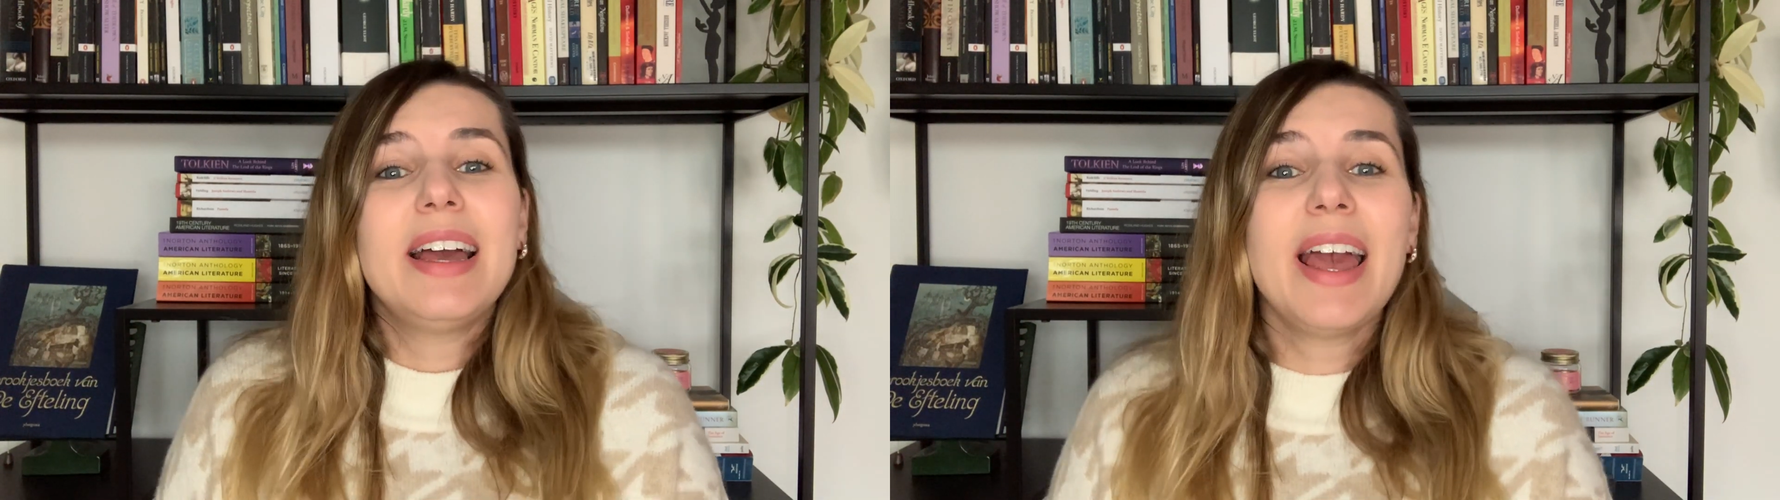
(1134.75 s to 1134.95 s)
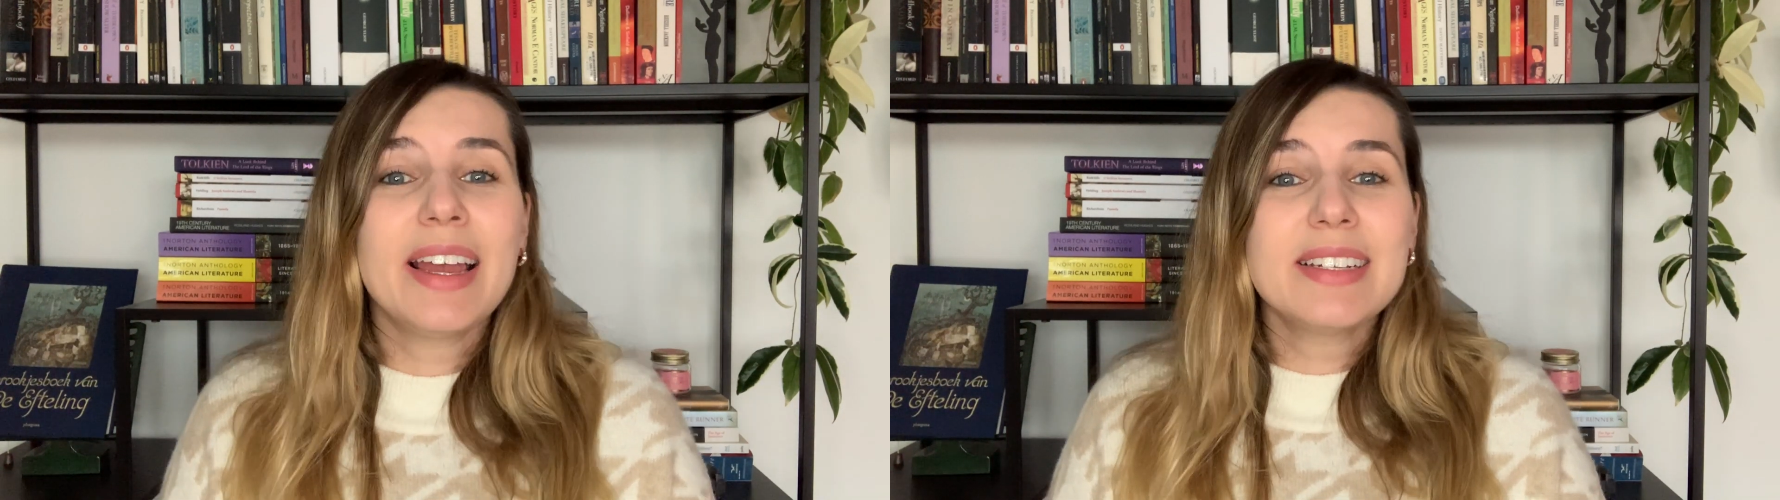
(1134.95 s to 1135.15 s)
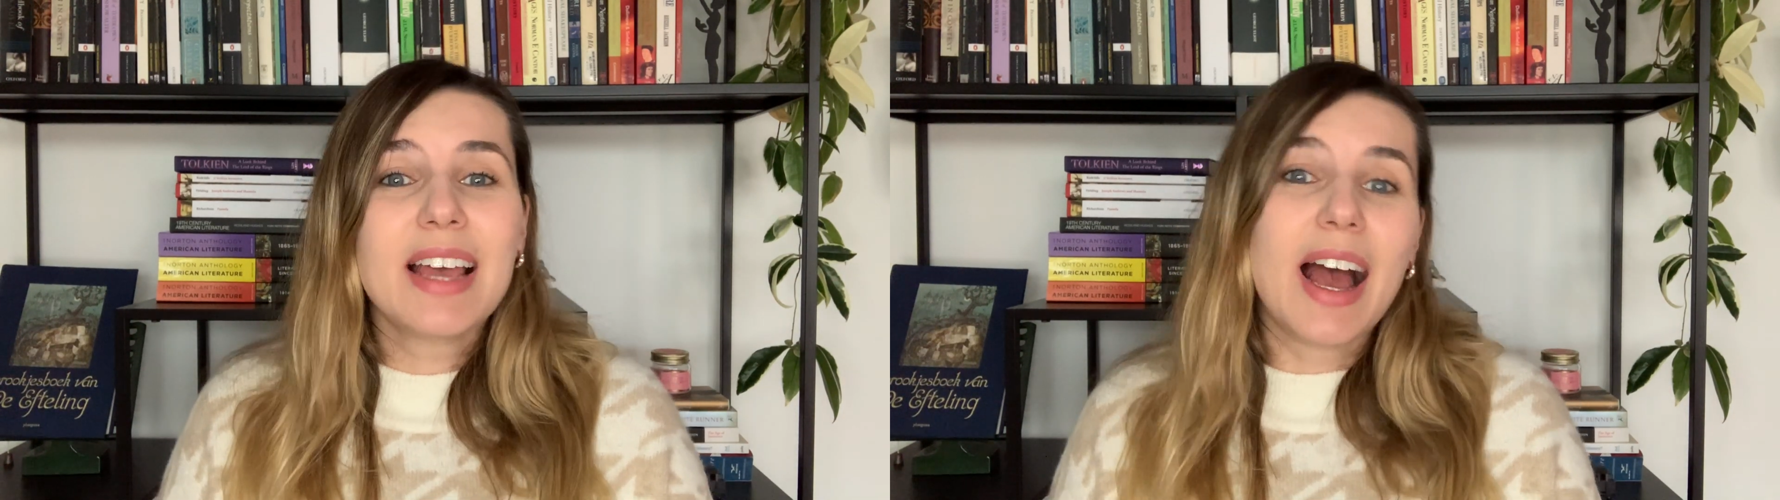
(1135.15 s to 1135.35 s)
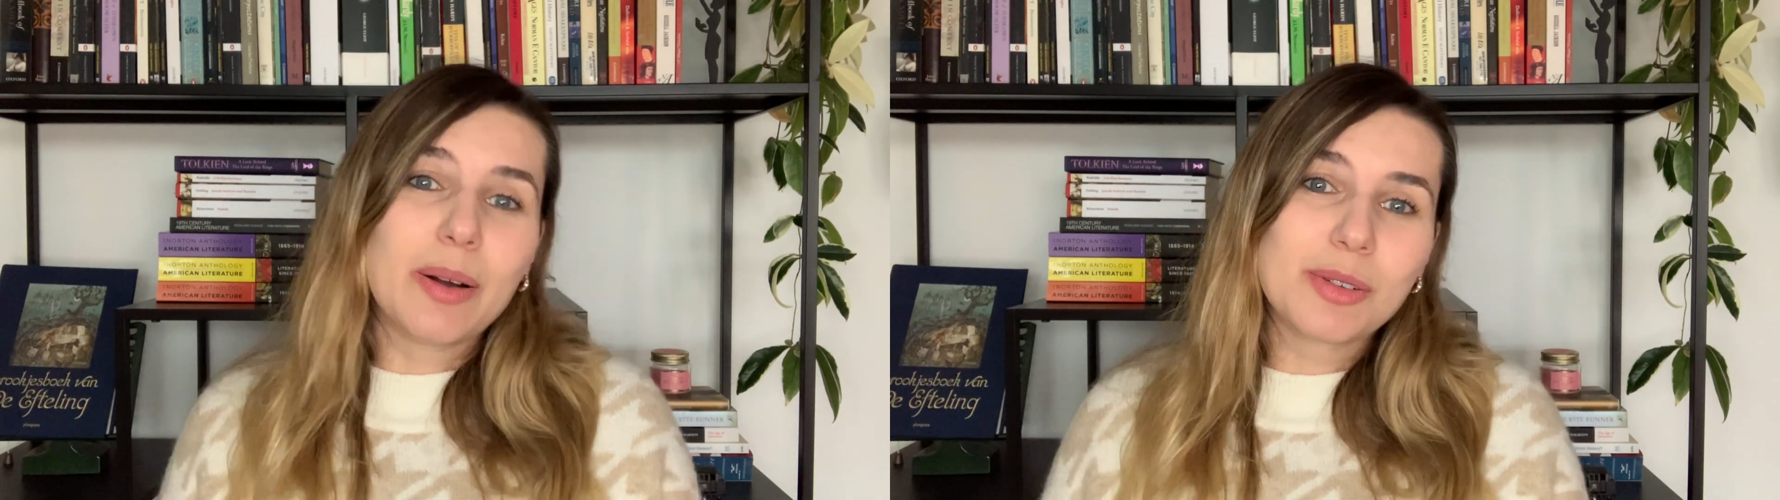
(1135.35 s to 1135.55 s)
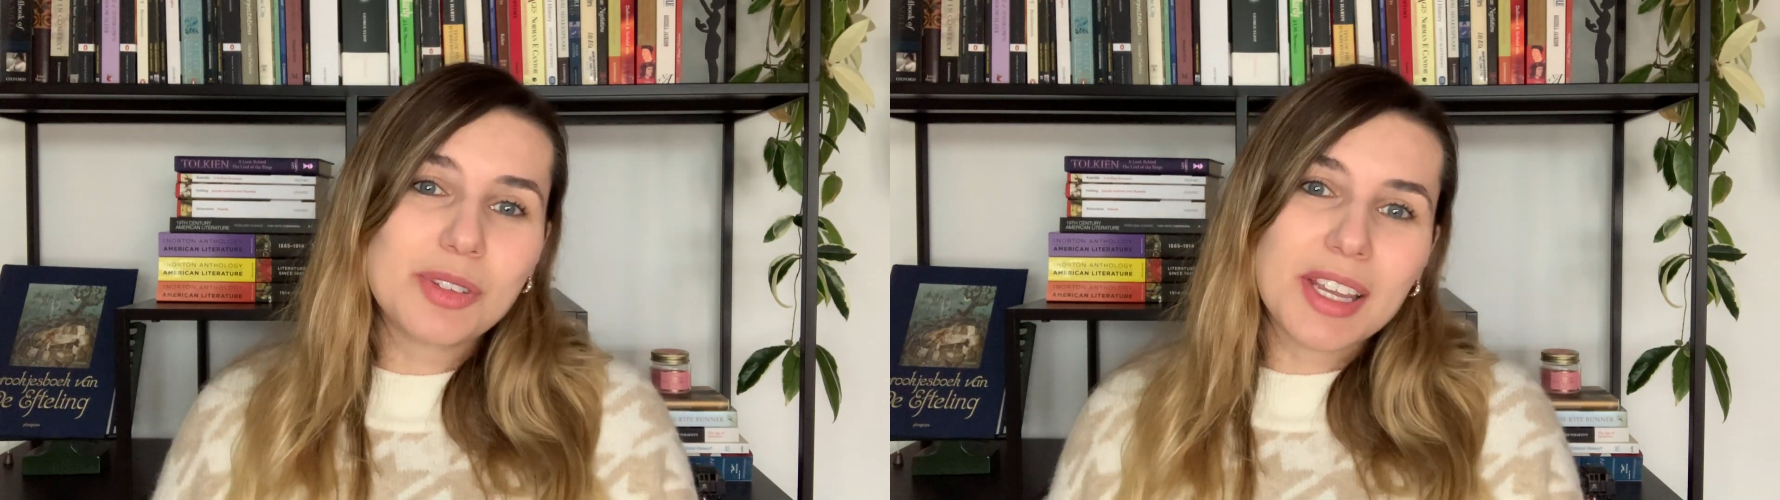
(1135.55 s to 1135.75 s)
And I
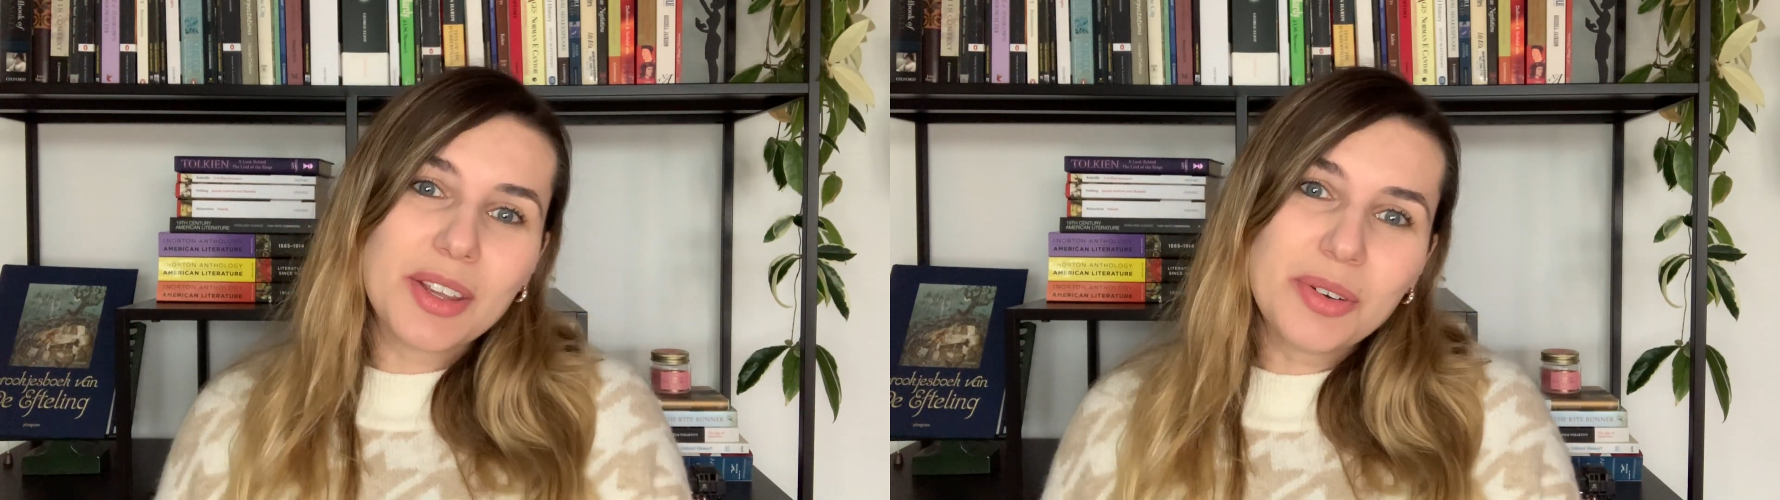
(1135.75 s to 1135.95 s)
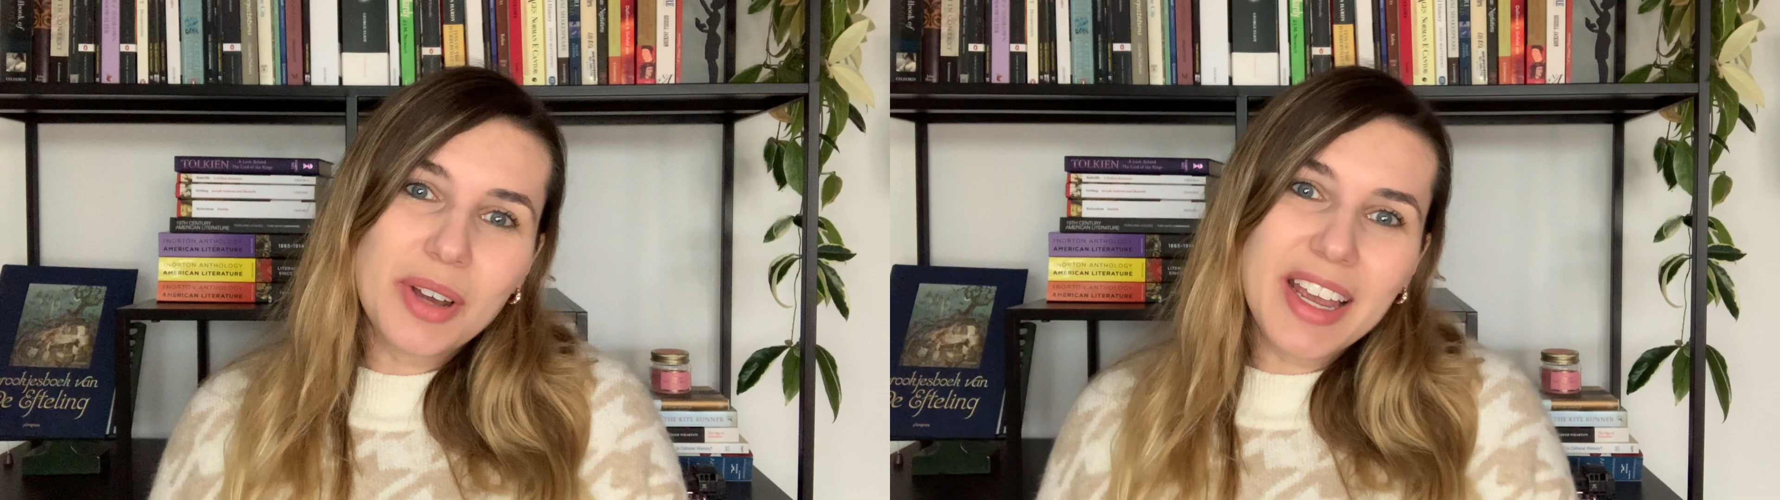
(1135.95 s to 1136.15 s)
will see you